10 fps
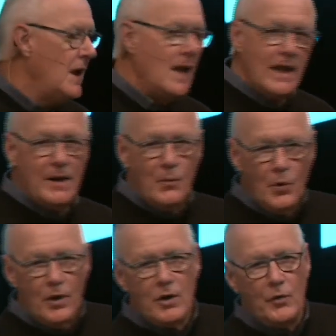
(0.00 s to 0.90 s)
and let Him
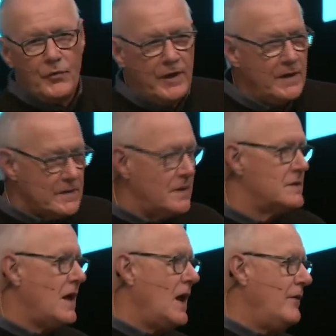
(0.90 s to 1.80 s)
work on things
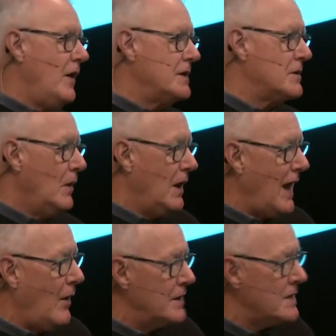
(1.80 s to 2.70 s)
inside of us that will
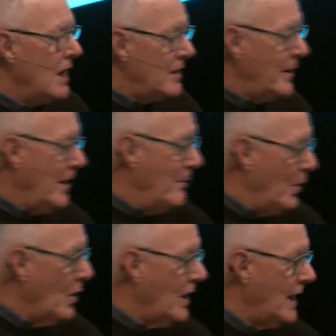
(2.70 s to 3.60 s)
allow us to become
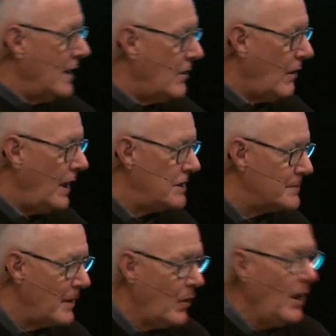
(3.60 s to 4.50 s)
more like Christ,
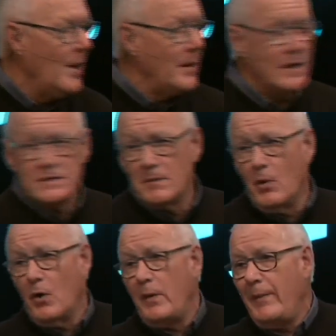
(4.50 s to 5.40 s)
because the
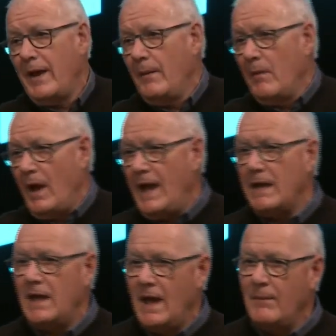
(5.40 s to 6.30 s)
more we become
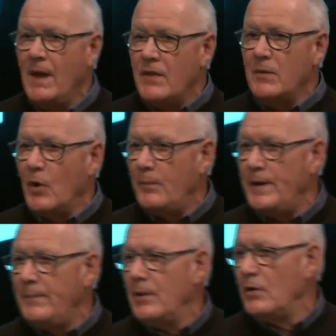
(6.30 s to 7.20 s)
like Him, the more
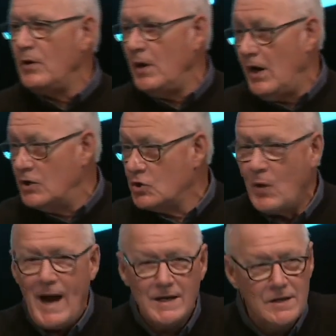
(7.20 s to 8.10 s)
people are
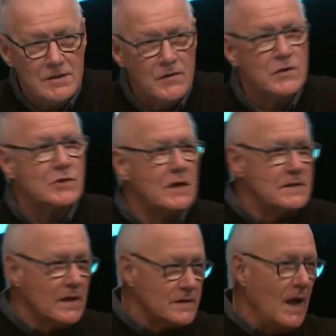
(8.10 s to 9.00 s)
attracted to the
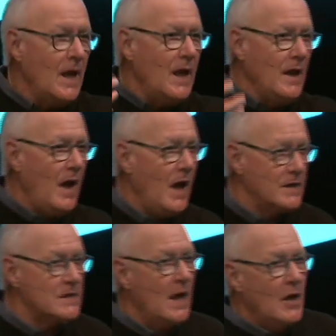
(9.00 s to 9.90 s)
Jesus in
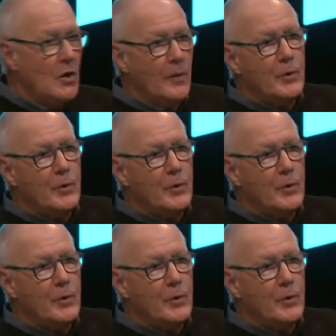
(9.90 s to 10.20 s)
us who are